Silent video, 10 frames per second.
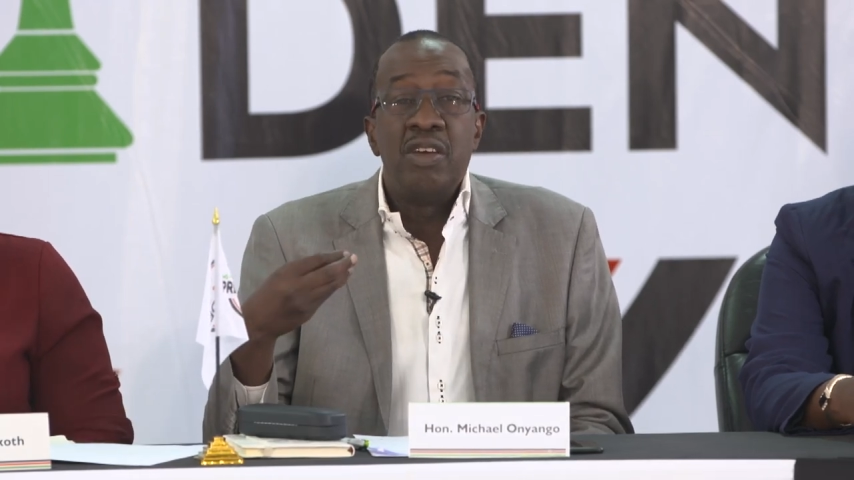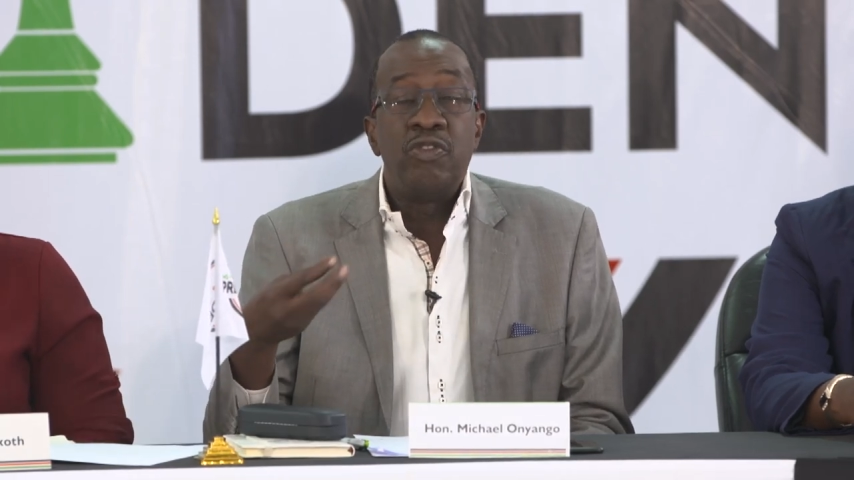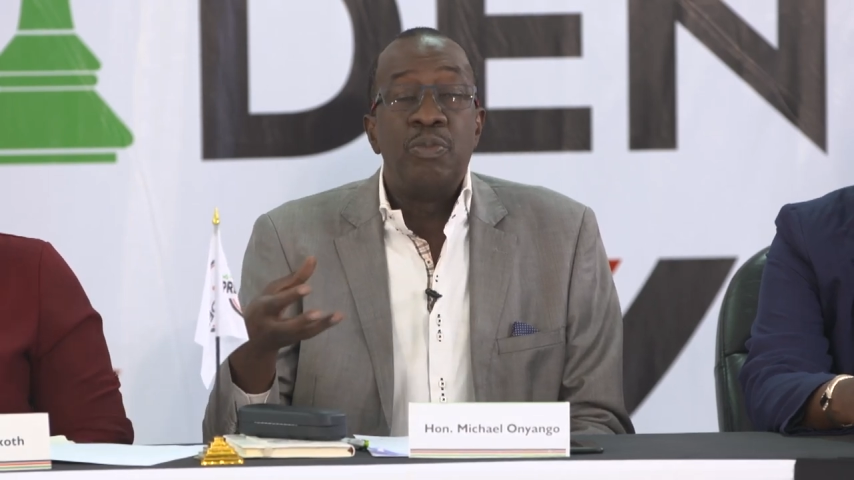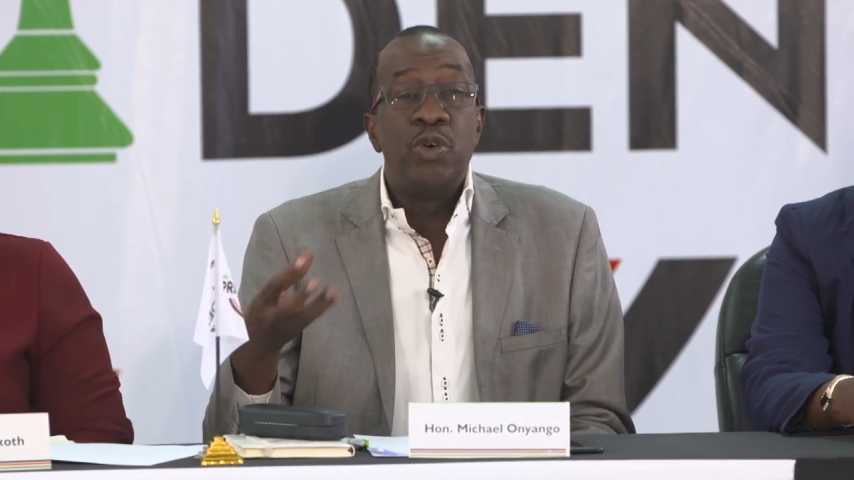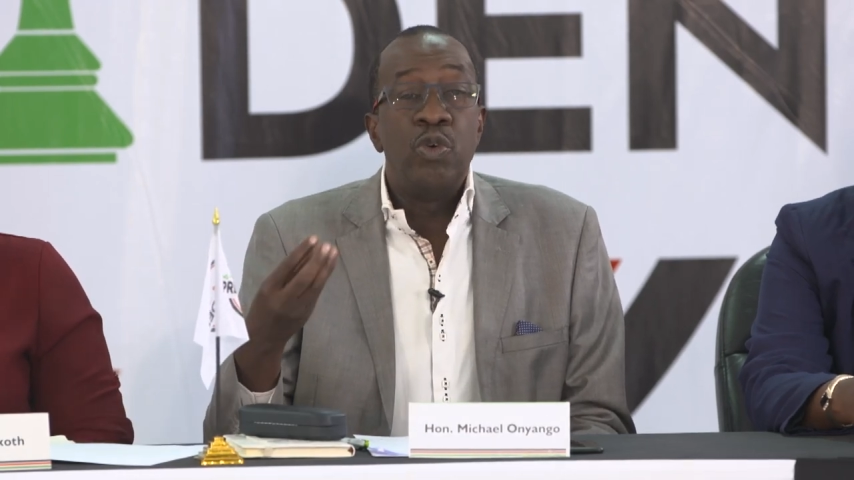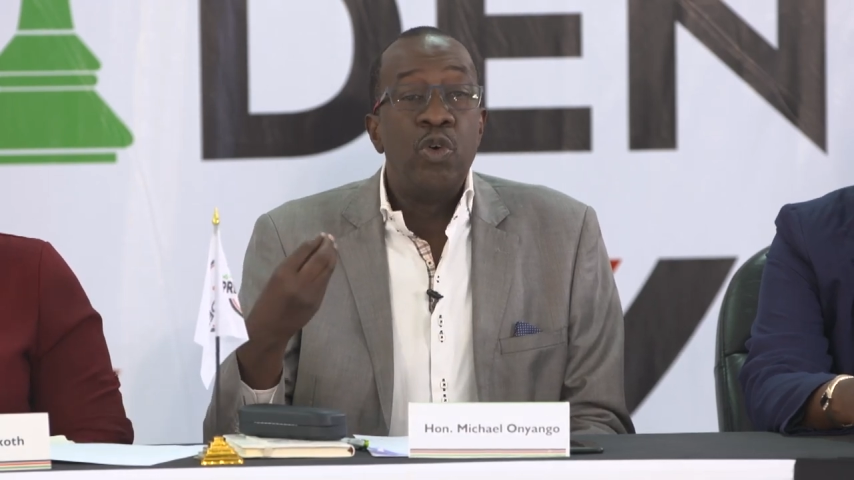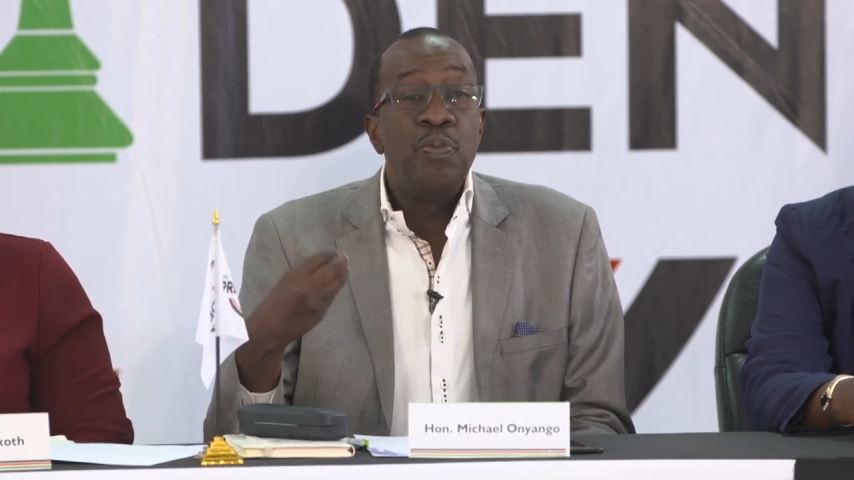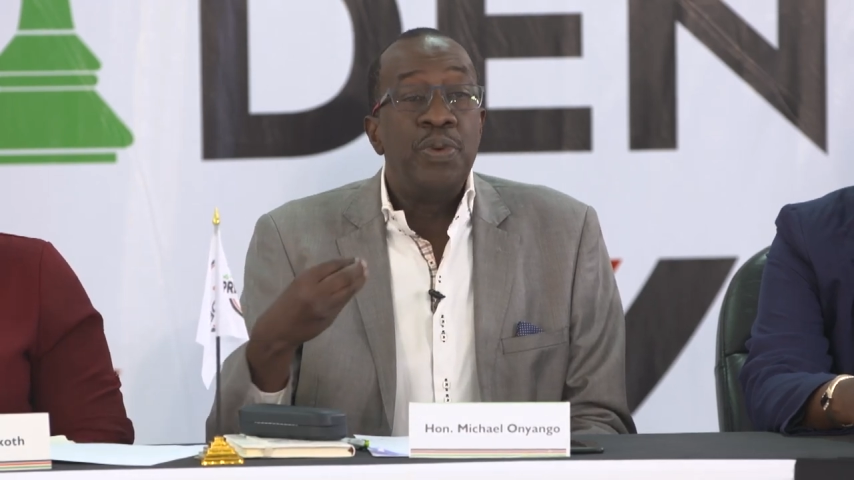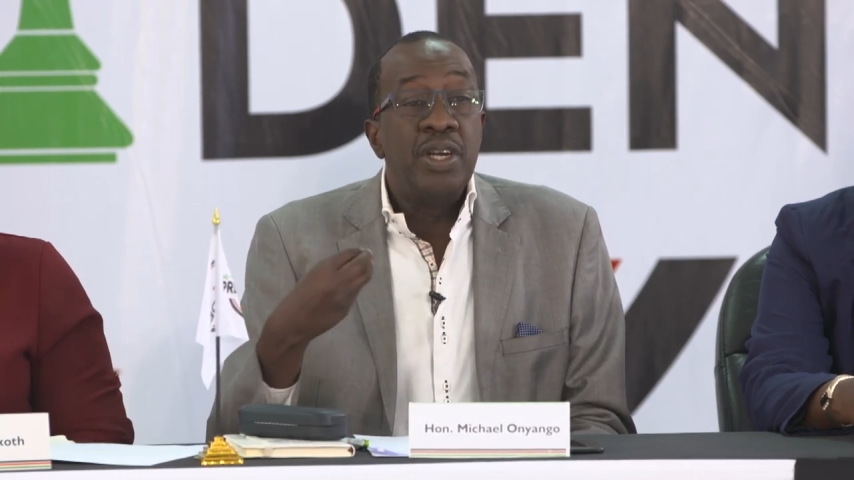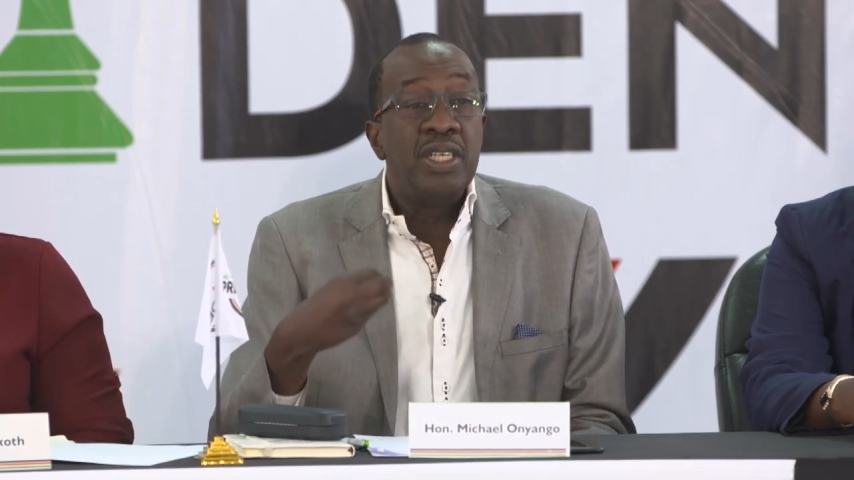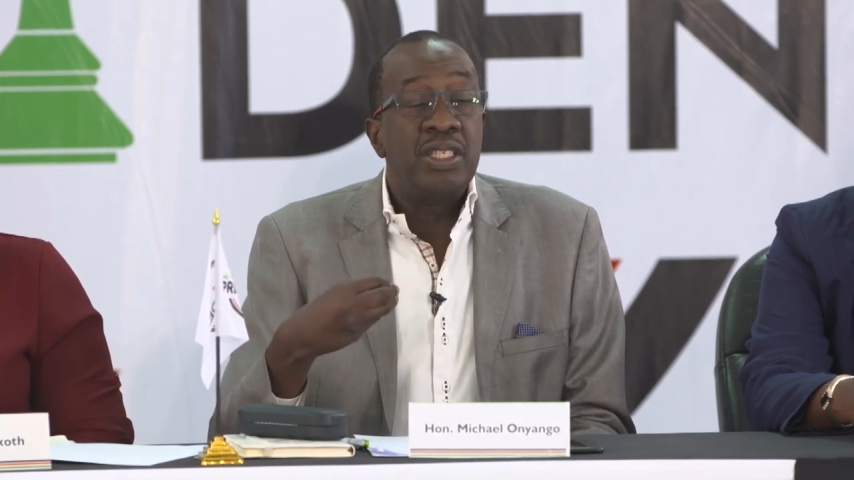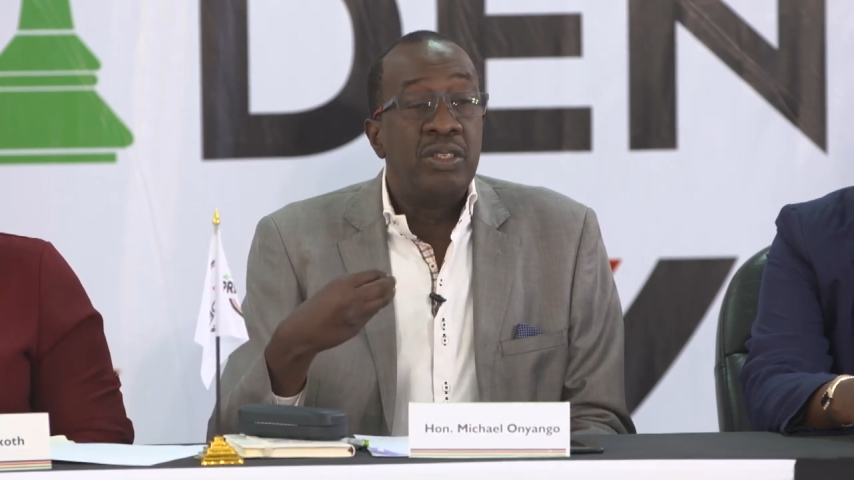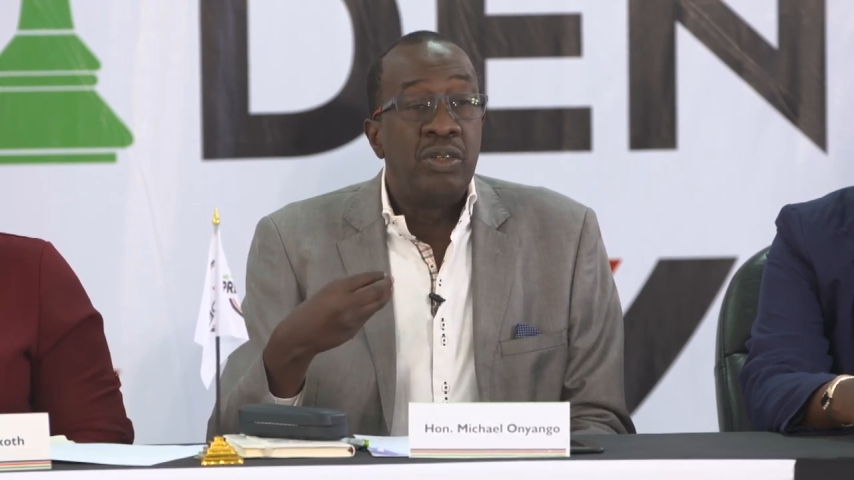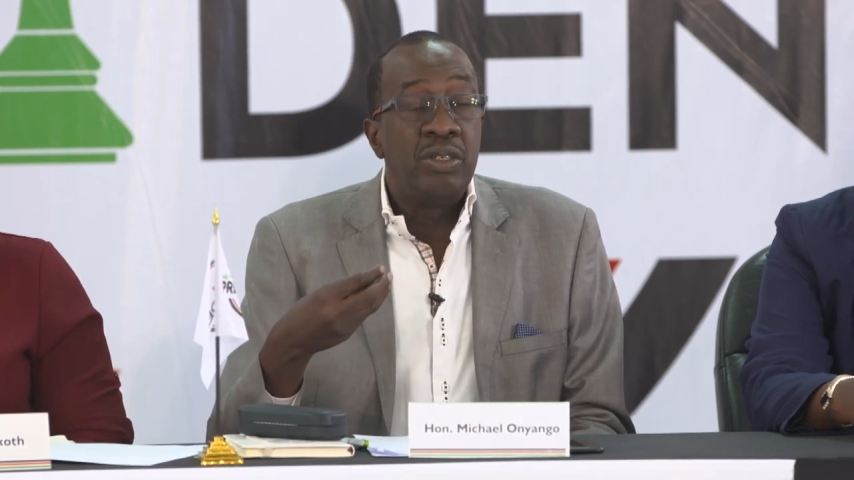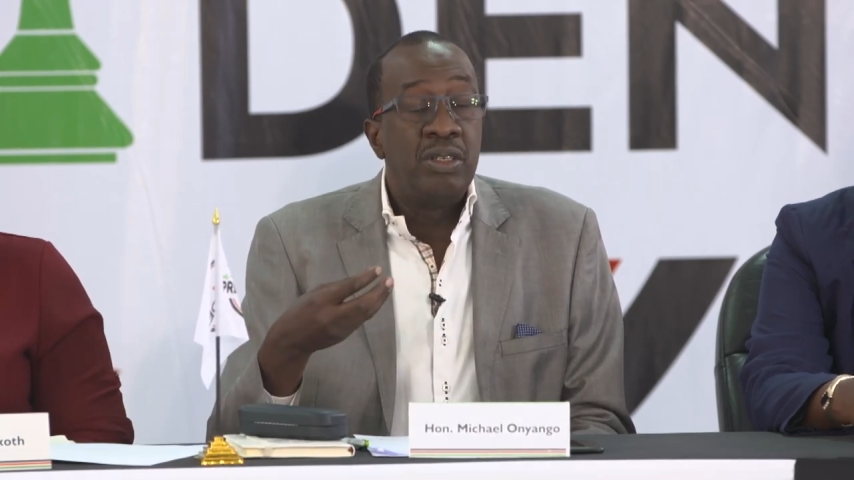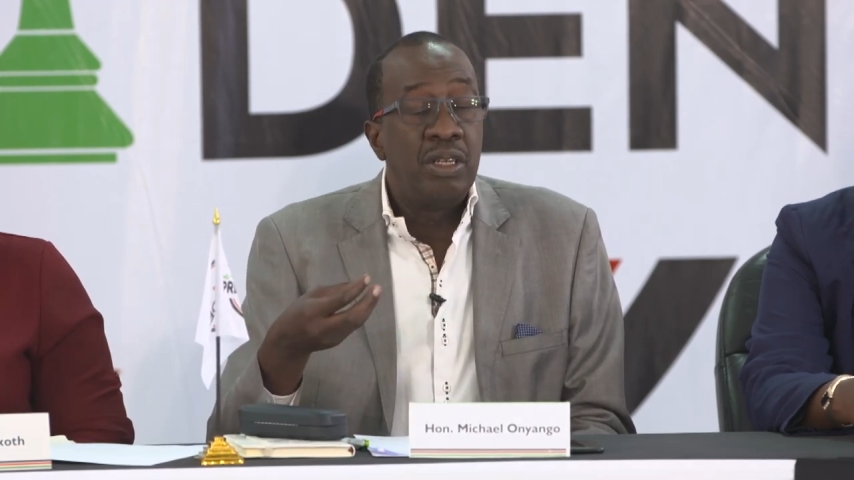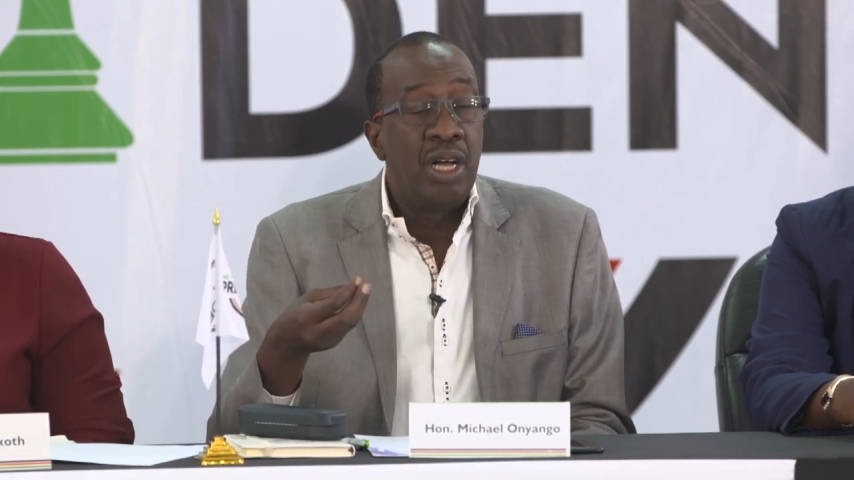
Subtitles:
from your own personal